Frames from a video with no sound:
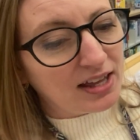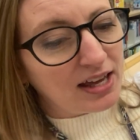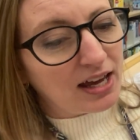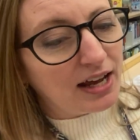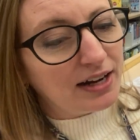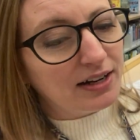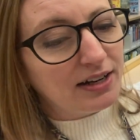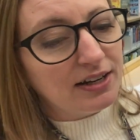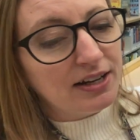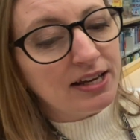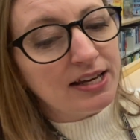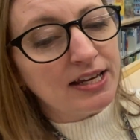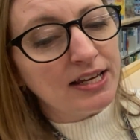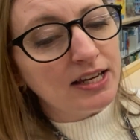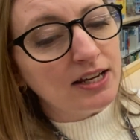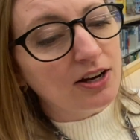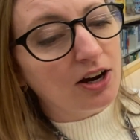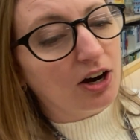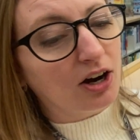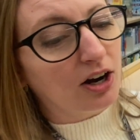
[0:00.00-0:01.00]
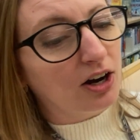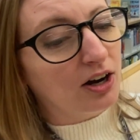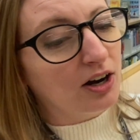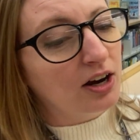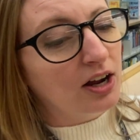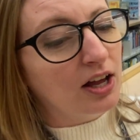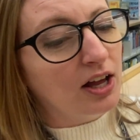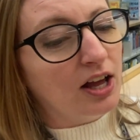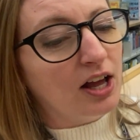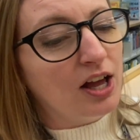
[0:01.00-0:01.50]
And in
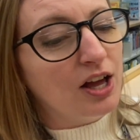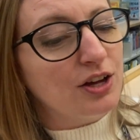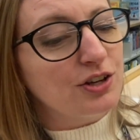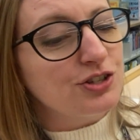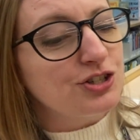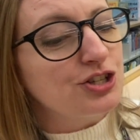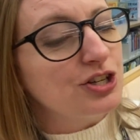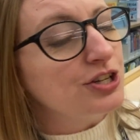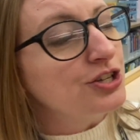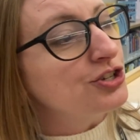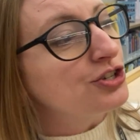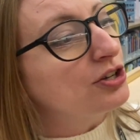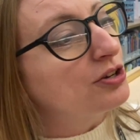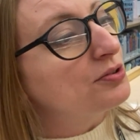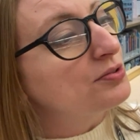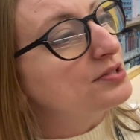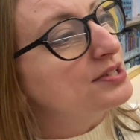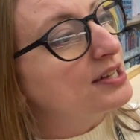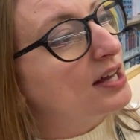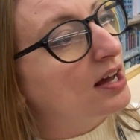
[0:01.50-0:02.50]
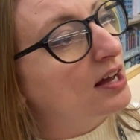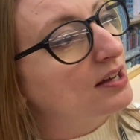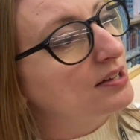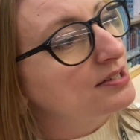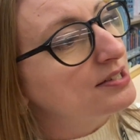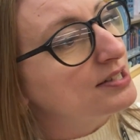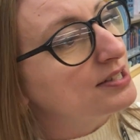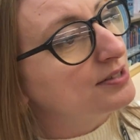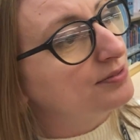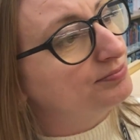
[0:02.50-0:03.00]
here, she shows
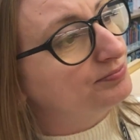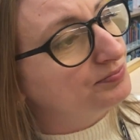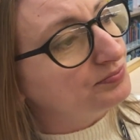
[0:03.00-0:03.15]
us